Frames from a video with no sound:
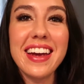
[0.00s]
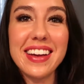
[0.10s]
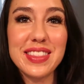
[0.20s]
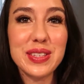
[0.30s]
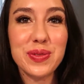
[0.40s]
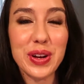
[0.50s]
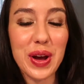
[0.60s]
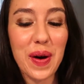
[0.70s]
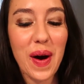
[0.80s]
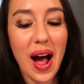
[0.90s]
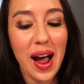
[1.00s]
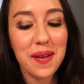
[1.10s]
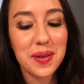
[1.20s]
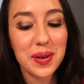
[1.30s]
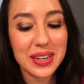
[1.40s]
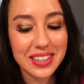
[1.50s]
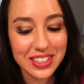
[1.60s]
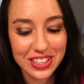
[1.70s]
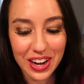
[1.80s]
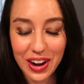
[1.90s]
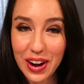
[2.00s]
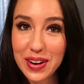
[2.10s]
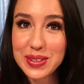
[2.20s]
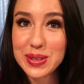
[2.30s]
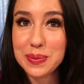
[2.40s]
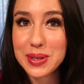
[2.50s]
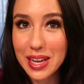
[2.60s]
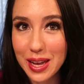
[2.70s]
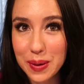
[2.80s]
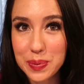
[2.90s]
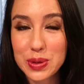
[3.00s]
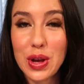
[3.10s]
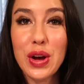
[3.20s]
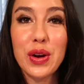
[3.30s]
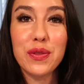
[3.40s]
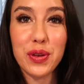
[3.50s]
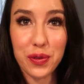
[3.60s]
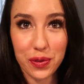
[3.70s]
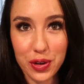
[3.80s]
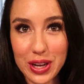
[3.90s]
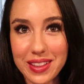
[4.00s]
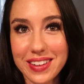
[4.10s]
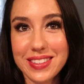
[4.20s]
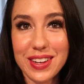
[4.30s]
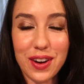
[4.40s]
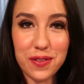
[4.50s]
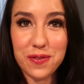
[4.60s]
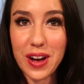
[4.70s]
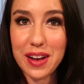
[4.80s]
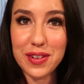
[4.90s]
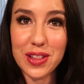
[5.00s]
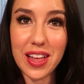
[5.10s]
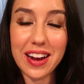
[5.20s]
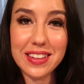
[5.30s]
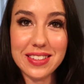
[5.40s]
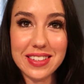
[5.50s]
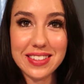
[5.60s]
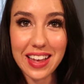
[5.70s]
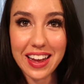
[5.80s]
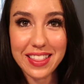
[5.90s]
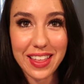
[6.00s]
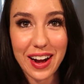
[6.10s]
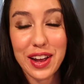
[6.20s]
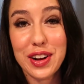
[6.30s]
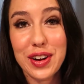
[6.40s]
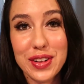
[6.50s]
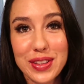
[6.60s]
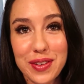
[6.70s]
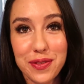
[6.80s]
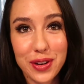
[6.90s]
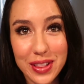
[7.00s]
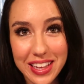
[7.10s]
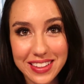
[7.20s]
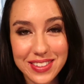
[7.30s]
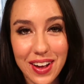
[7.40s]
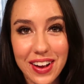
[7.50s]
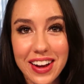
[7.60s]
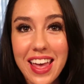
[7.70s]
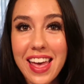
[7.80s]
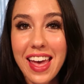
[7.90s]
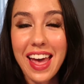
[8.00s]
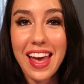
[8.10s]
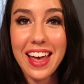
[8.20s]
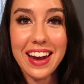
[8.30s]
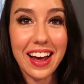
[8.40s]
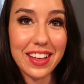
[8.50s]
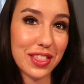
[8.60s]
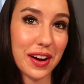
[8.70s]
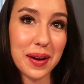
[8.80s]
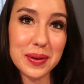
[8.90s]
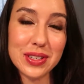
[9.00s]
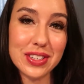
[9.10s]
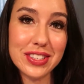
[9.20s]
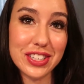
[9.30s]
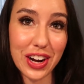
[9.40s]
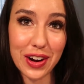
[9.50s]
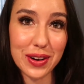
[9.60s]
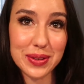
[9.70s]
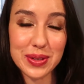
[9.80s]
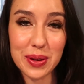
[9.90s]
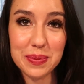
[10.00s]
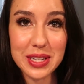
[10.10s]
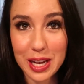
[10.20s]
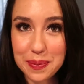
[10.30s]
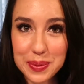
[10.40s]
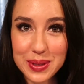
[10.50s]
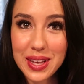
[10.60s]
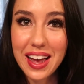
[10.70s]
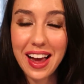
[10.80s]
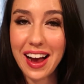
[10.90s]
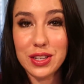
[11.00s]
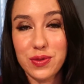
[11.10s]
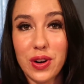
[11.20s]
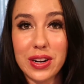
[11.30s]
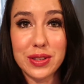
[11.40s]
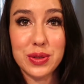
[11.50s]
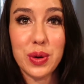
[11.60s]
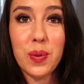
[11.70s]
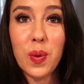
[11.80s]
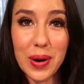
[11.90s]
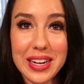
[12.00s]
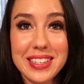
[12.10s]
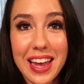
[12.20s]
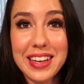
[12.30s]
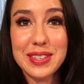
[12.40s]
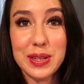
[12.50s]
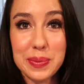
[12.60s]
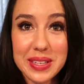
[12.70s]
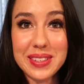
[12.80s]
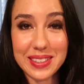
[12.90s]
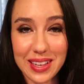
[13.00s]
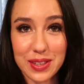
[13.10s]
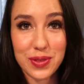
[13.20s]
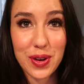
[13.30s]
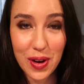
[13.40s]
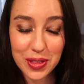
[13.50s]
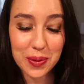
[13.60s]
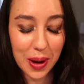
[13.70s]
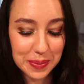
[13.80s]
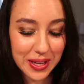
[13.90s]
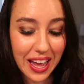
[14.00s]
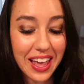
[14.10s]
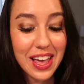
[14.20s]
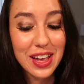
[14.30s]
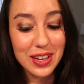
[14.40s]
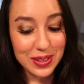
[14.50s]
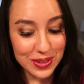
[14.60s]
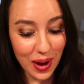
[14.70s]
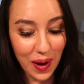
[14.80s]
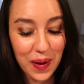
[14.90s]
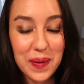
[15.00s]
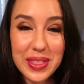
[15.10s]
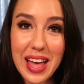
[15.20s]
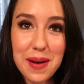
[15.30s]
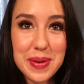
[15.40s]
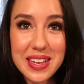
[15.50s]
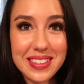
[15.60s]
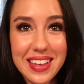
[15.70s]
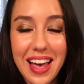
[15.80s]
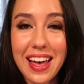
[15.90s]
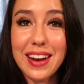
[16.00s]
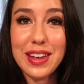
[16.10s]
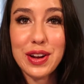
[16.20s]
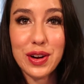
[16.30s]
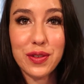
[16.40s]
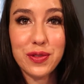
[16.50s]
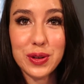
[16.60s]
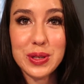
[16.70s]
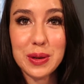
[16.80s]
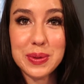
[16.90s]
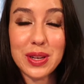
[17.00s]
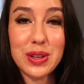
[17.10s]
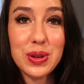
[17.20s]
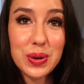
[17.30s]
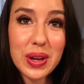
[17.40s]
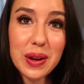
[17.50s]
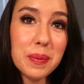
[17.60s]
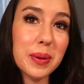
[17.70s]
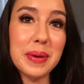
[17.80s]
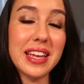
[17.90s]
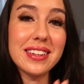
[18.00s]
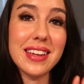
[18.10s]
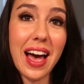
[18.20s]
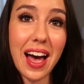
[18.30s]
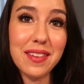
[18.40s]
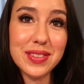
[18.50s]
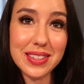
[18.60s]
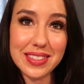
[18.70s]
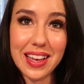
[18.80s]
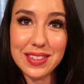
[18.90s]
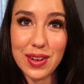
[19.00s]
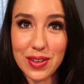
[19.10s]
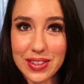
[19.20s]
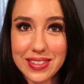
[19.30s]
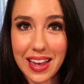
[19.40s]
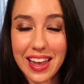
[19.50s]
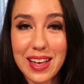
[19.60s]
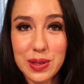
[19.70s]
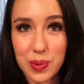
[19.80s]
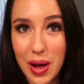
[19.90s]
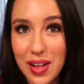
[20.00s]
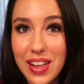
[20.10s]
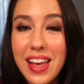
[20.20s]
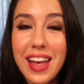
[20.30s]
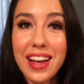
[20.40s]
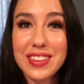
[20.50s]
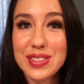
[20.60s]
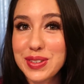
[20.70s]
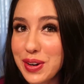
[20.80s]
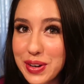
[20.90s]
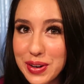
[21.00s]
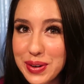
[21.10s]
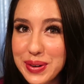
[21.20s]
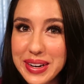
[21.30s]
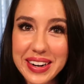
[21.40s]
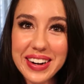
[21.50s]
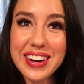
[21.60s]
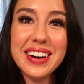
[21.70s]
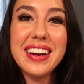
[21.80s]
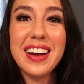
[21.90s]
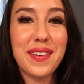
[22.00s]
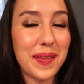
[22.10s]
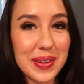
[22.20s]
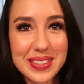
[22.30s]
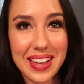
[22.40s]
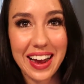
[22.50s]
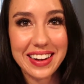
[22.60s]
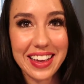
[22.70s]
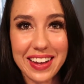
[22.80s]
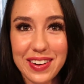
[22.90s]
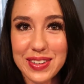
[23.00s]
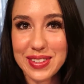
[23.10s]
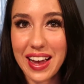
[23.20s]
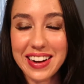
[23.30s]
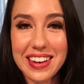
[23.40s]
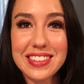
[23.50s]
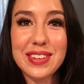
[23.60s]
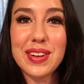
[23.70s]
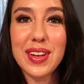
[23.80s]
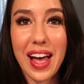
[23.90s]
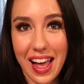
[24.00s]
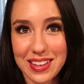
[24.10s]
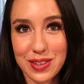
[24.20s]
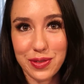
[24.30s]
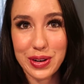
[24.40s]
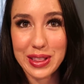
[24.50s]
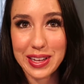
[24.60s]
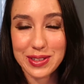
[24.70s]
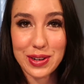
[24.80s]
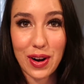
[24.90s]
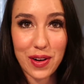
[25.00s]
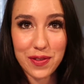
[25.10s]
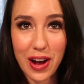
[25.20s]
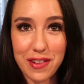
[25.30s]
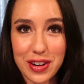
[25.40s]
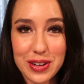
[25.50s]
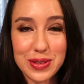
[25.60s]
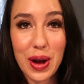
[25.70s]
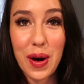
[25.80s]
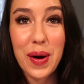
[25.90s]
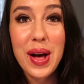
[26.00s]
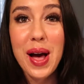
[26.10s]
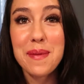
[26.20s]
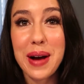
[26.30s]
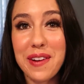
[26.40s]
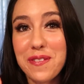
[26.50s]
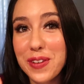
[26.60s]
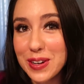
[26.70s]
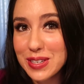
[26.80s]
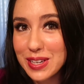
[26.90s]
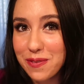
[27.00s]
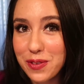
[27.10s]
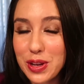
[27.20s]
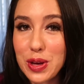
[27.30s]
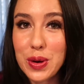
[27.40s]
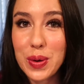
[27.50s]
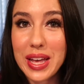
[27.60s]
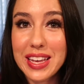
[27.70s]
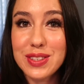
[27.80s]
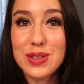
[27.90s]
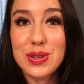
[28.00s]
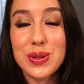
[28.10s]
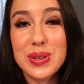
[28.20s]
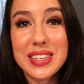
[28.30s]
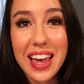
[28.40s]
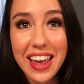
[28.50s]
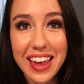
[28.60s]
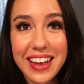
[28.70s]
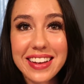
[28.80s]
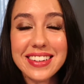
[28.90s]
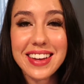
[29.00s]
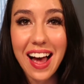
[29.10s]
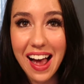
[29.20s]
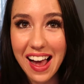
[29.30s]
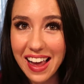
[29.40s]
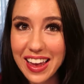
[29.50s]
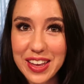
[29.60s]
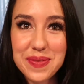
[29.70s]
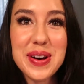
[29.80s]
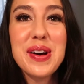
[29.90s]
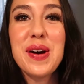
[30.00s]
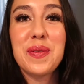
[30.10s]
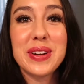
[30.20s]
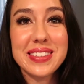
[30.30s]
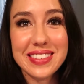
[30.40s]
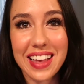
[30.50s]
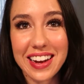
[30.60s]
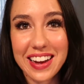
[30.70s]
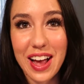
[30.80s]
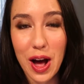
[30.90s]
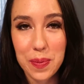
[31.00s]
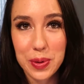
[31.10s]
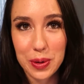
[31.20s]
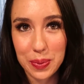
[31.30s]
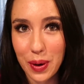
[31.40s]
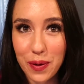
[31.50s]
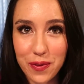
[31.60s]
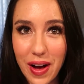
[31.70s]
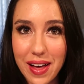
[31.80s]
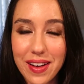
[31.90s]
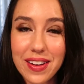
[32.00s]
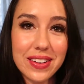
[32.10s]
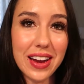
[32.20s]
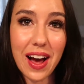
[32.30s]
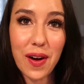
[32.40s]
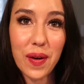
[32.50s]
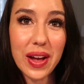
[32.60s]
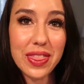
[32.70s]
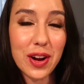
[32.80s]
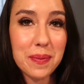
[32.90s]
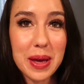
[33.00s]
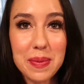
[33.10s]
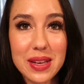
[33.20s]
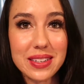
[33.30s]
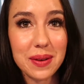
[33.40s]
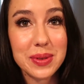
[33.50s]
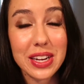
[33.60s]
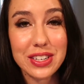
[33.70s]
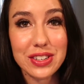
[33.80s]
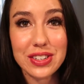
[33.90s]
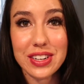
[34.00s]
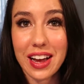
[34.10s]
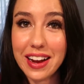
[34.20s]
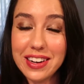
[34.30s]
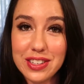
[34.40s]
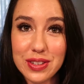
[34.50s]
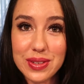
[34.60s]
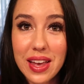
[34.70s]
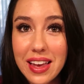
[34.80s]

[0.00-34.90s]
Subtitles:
In this video, I'm going to share some tips for freelancing on Fiverr. That is the site that I currently freelance on, and I thought I would just share some tips as far as what it takes to be successful on the website. So with that being said, here are a few tips that you can implement to have success on the site as well and start your career or side gig or side hustle as a freelancer on Fiverr. So my first tip for you is to take time with setting up your profile. Now, there may be a temptation to kind of just